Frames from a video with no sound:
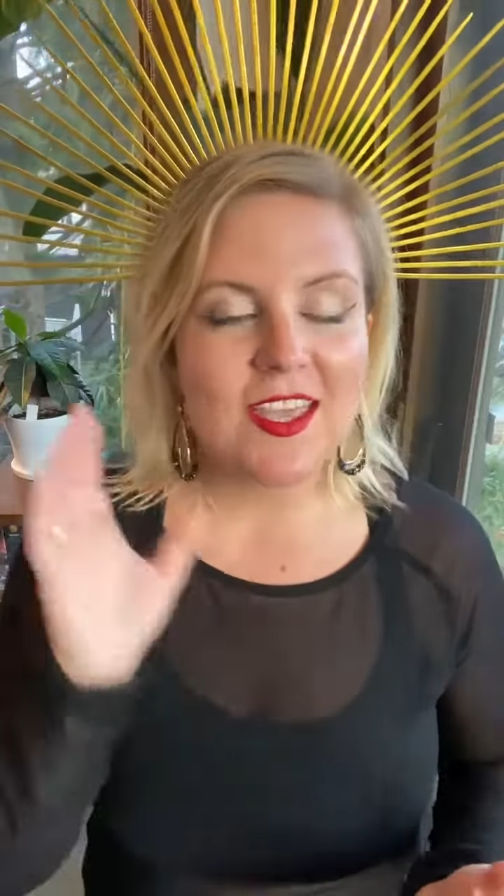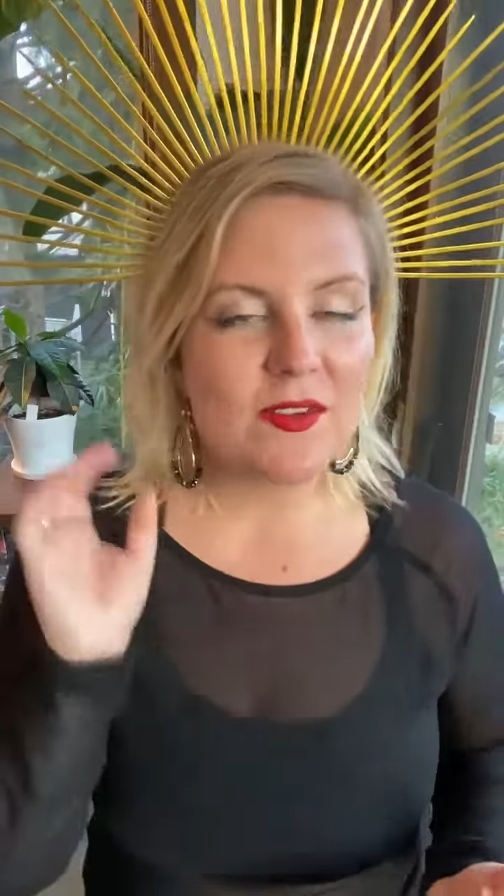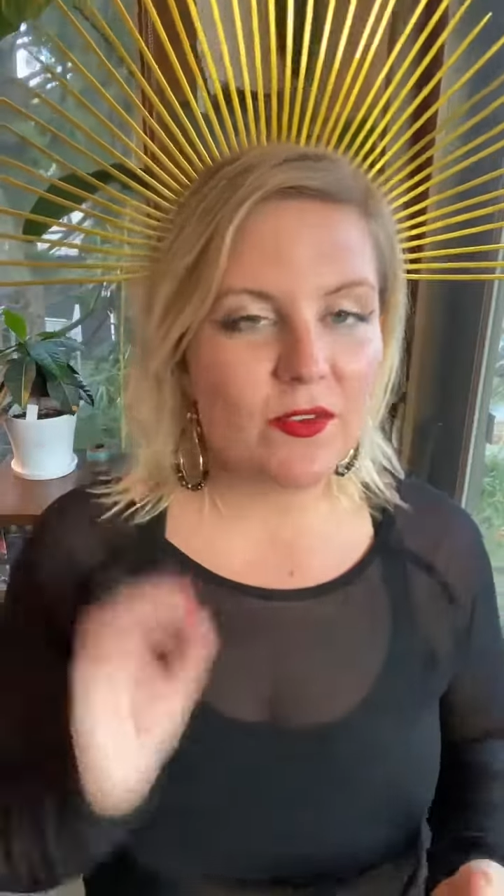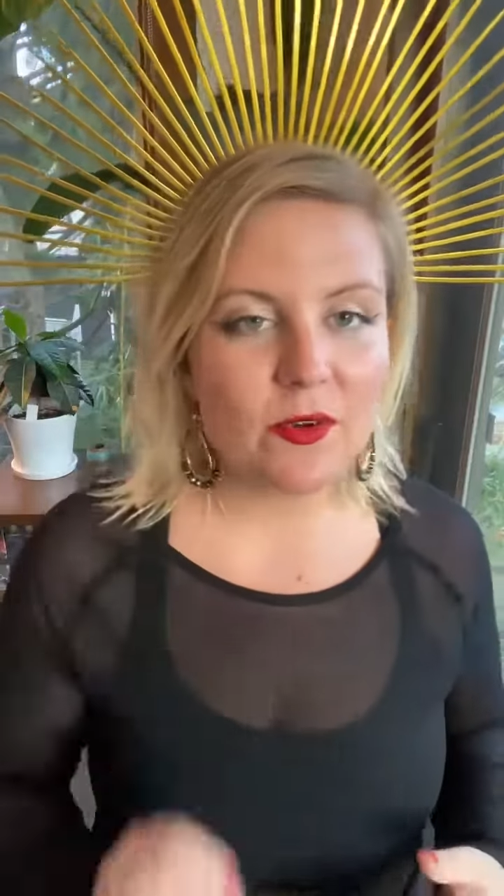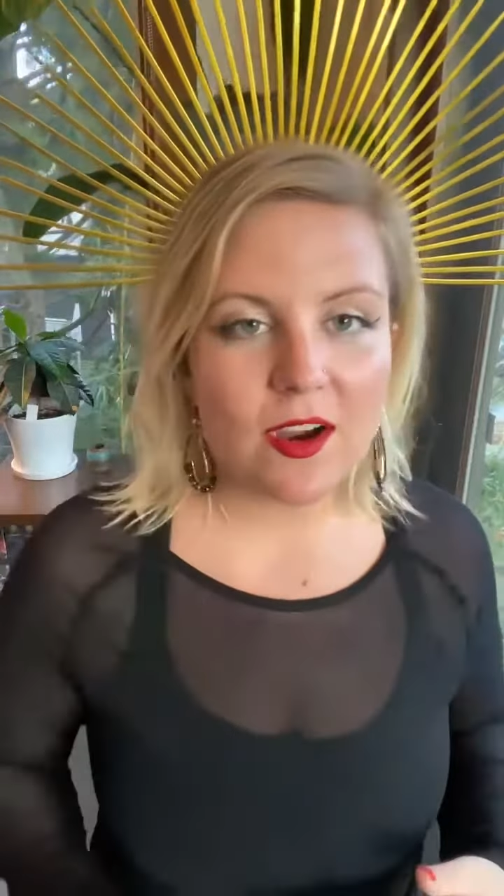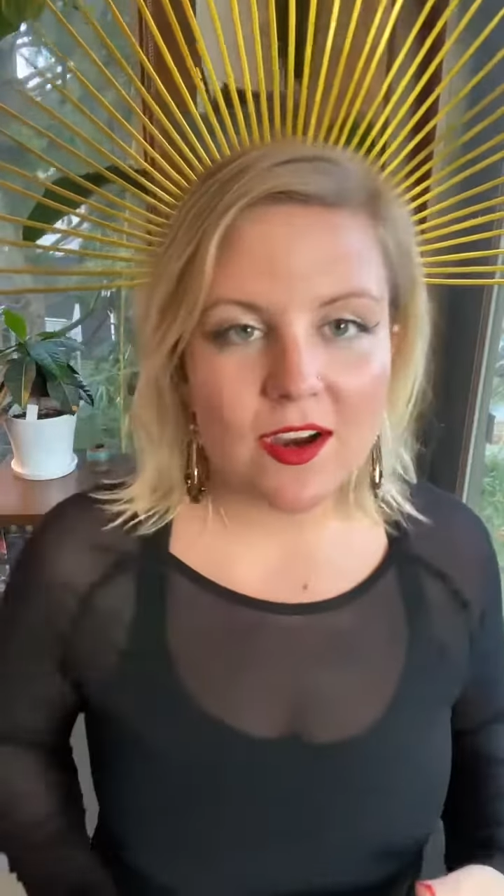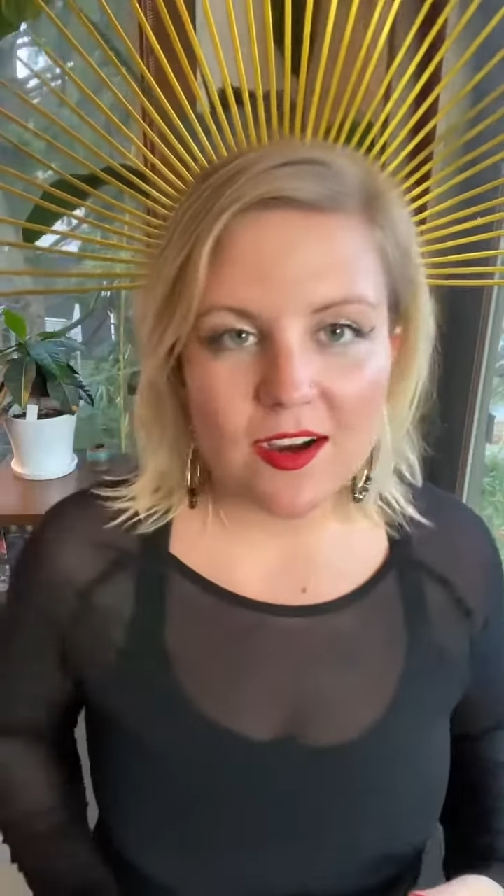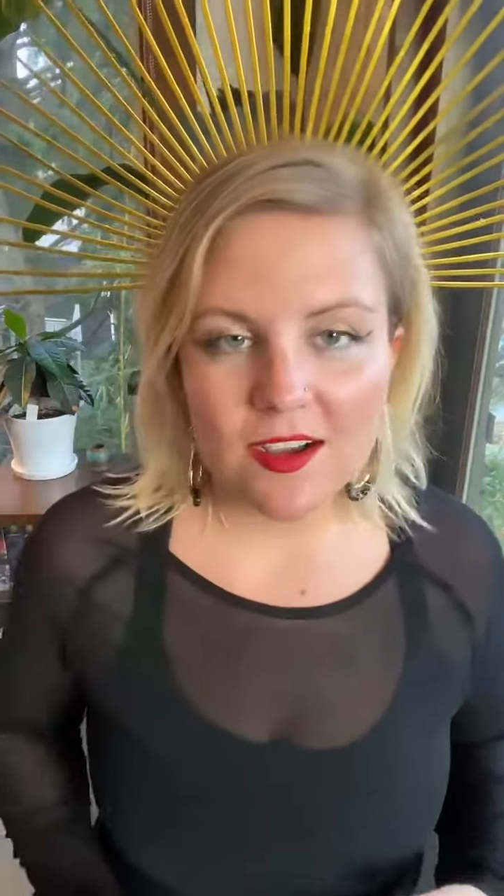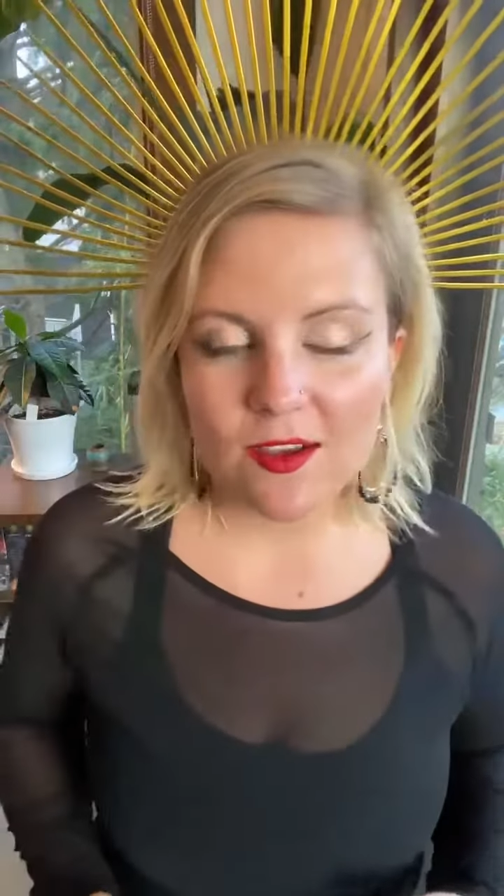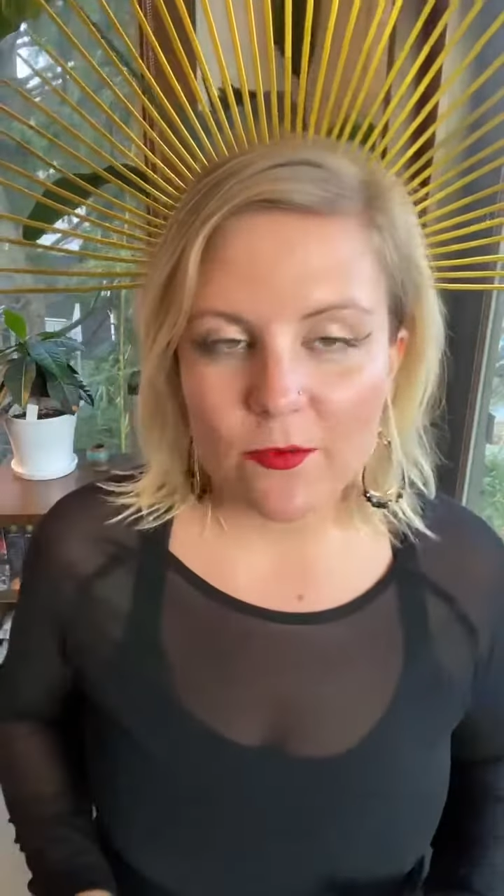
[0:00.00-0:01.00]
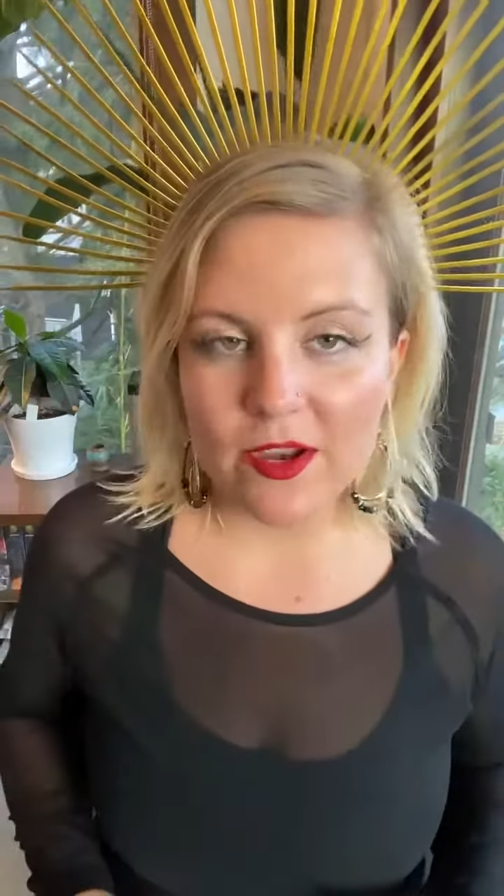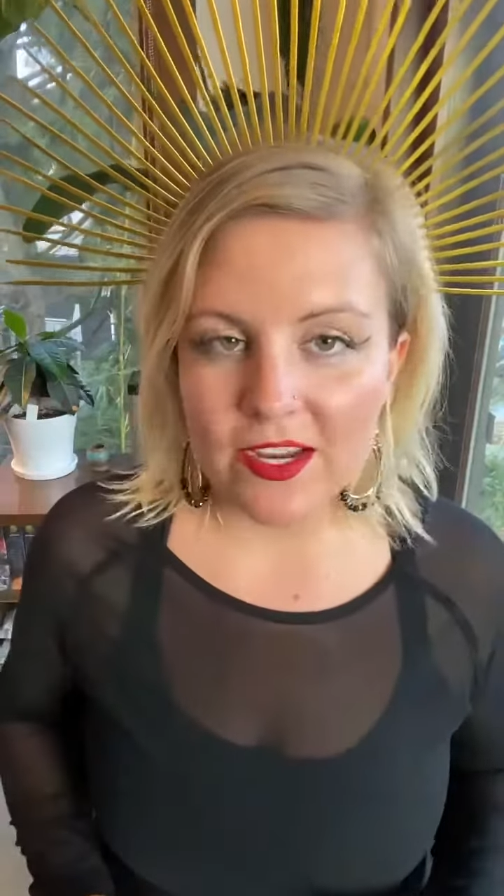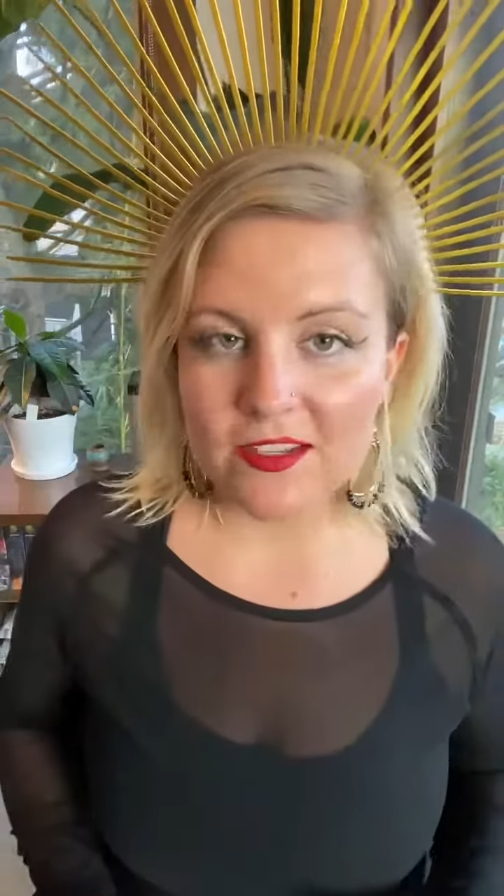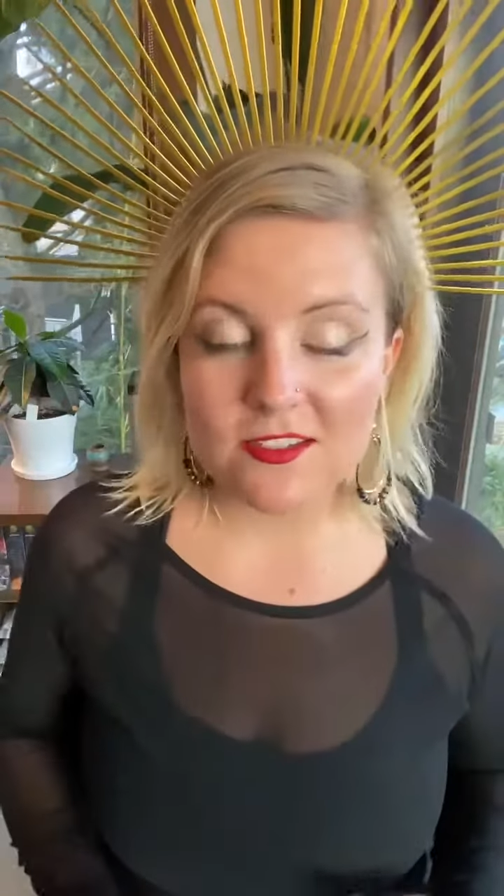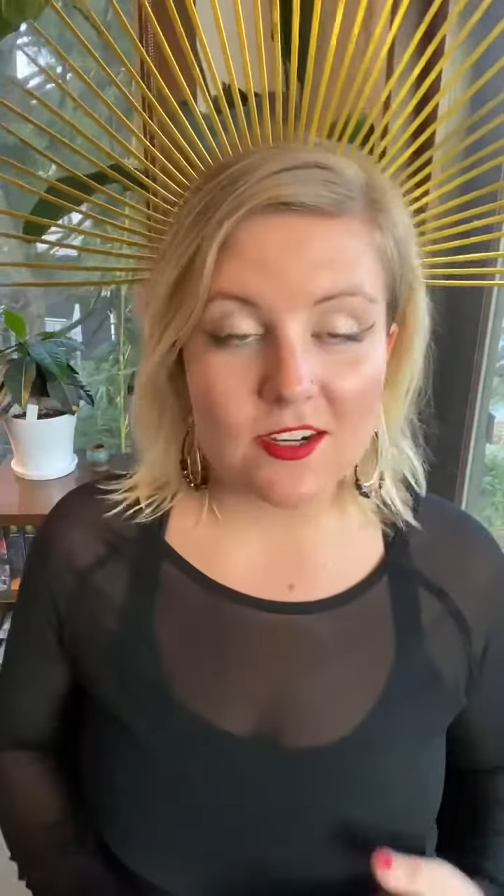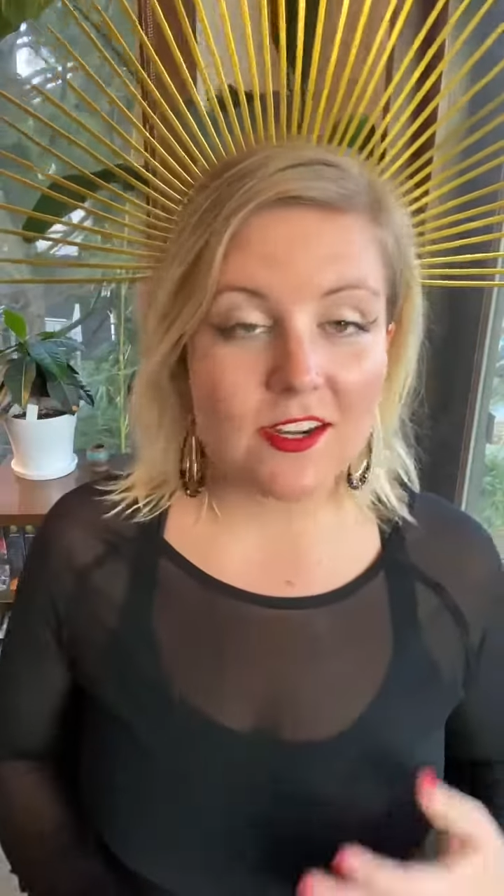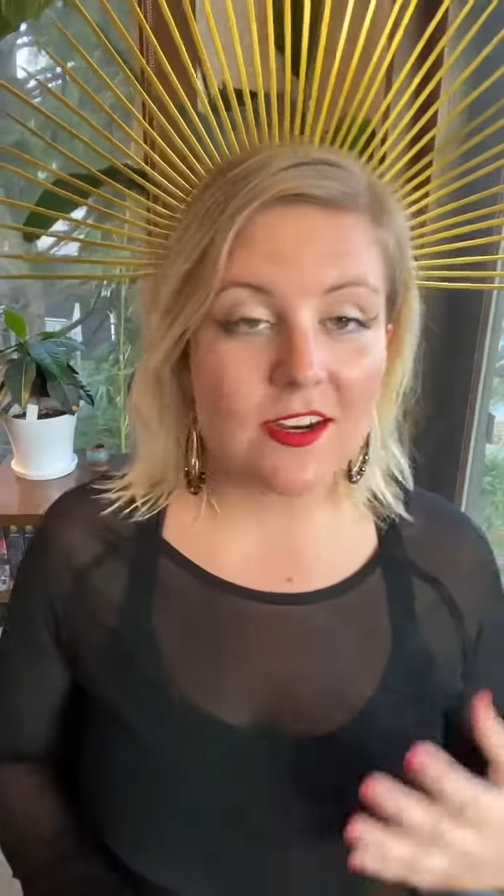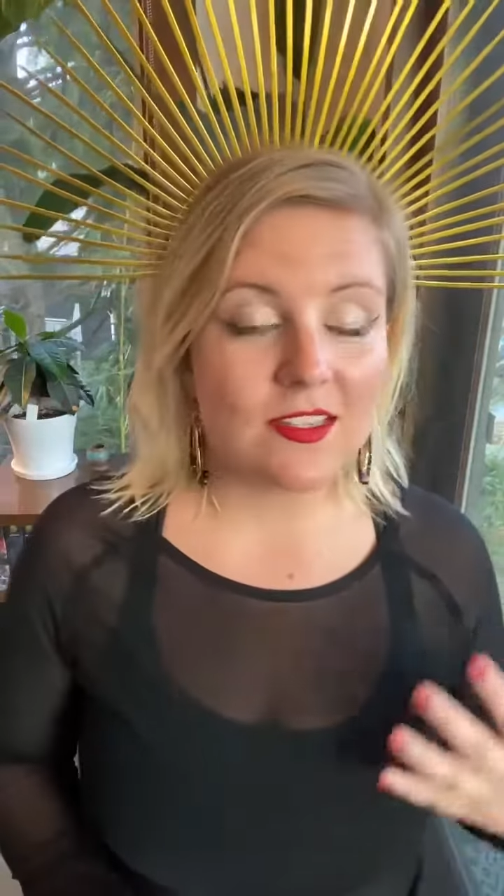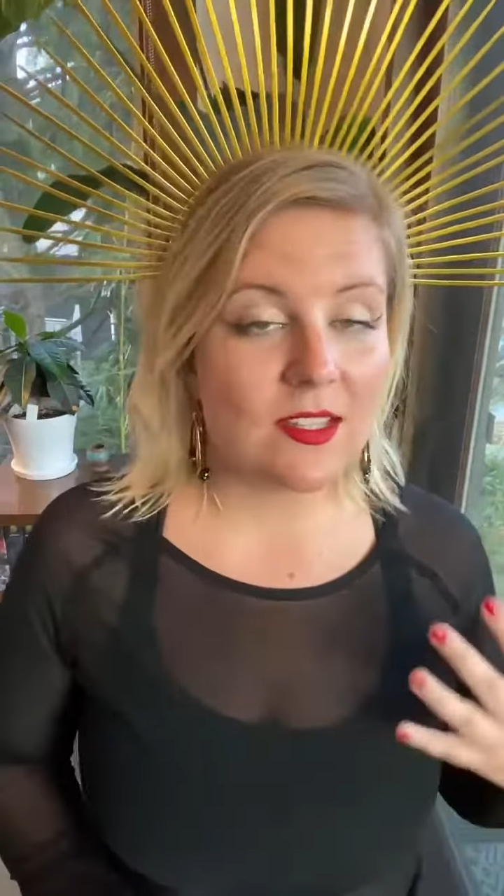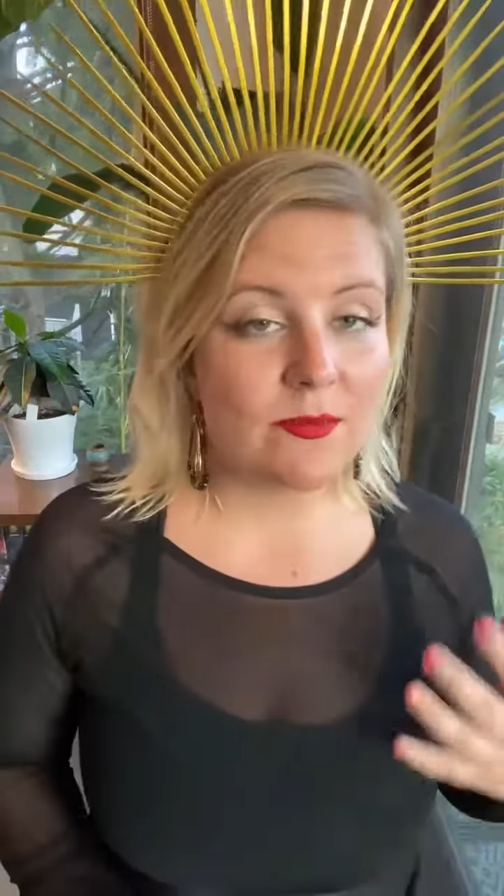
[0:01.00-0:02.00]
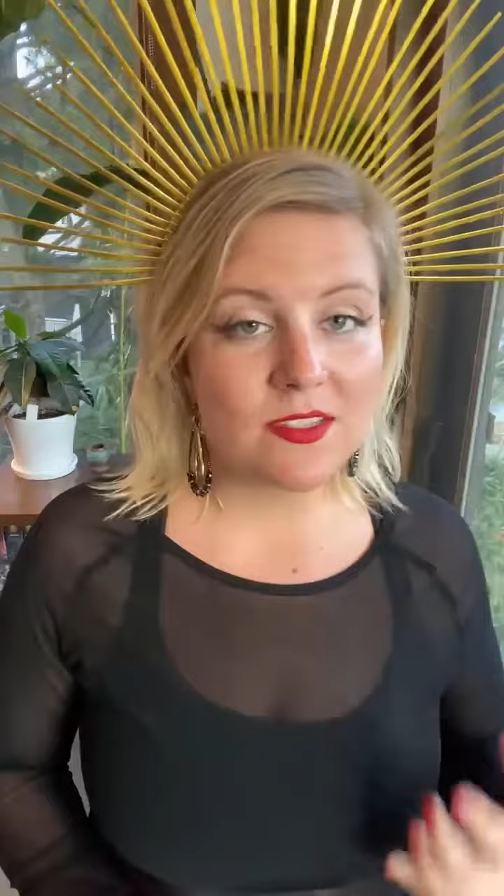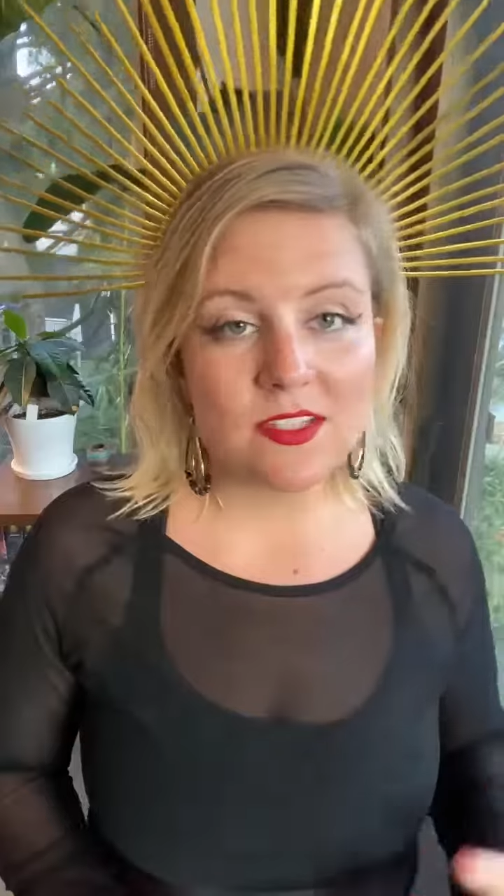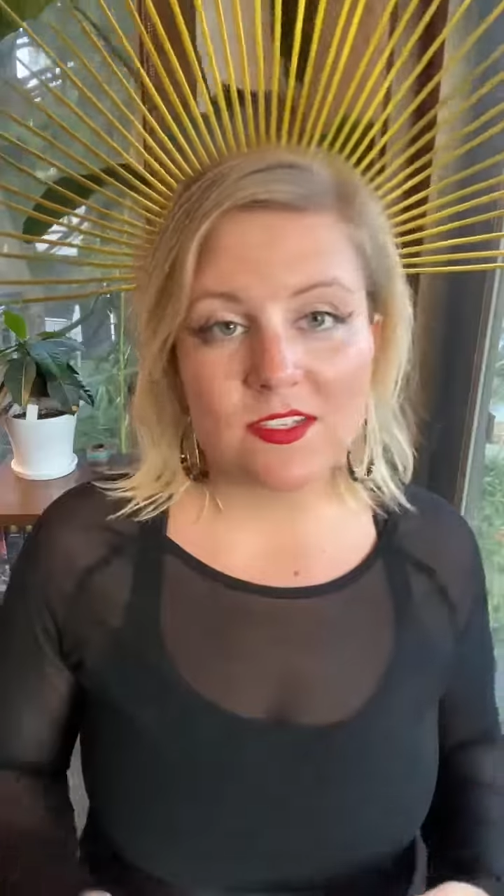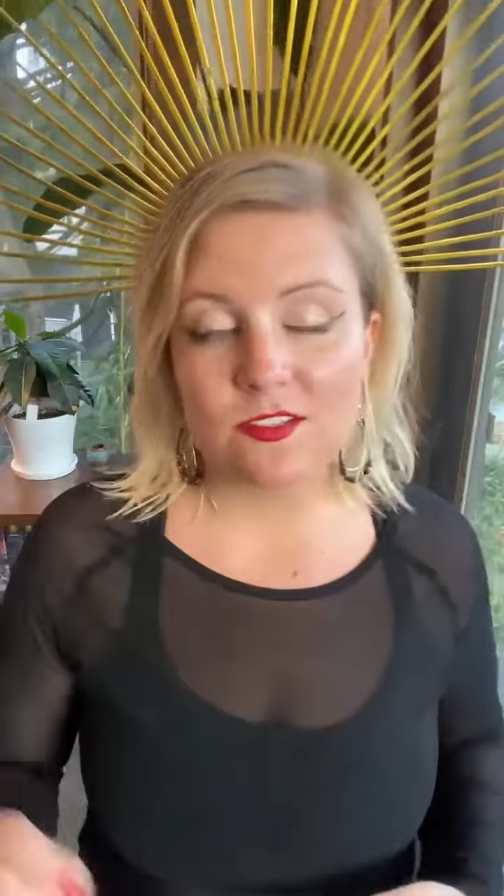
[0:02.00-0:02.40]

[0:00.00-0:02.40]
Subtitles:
If you are wanting to start your online business,